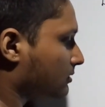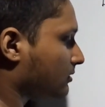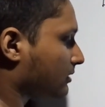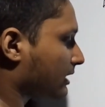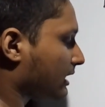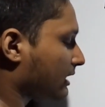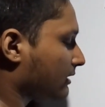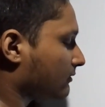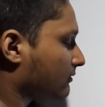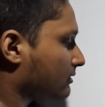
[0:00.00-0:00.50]

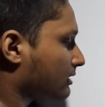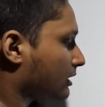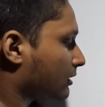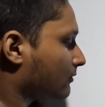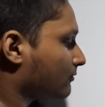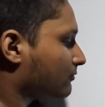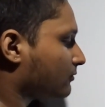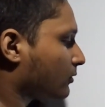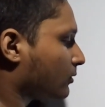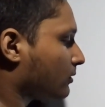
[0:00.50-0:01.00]
Okay,
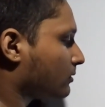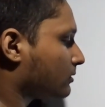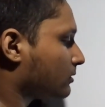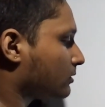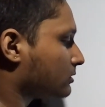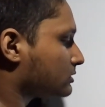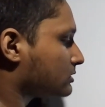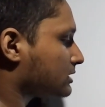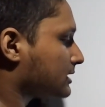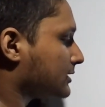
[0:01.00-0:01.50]
now 4
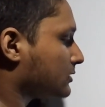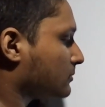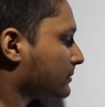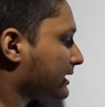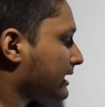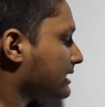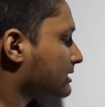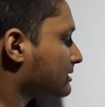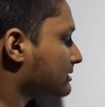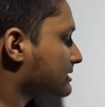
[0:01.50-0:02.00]
goes to the
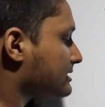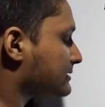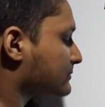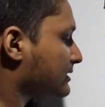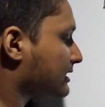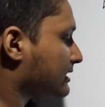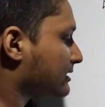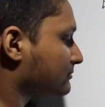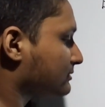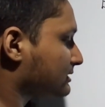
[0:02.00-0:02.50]
numerator, this
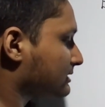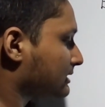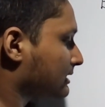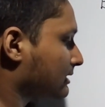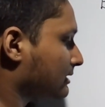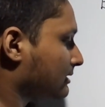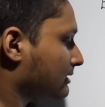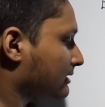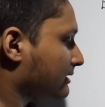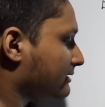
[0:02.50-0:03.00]
becomes
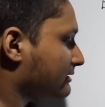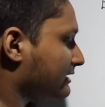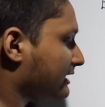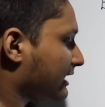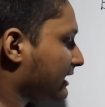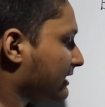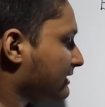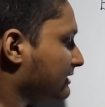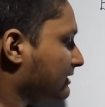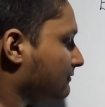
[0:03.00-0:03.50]

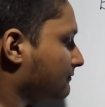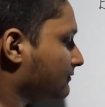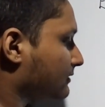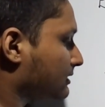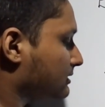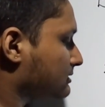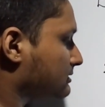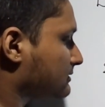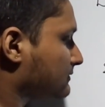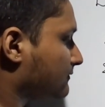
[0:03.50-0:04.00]
tan
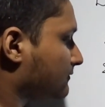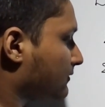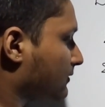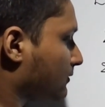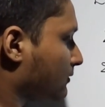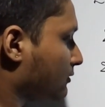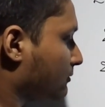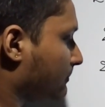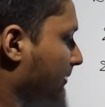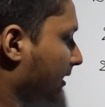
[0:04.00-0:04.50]
inverse 4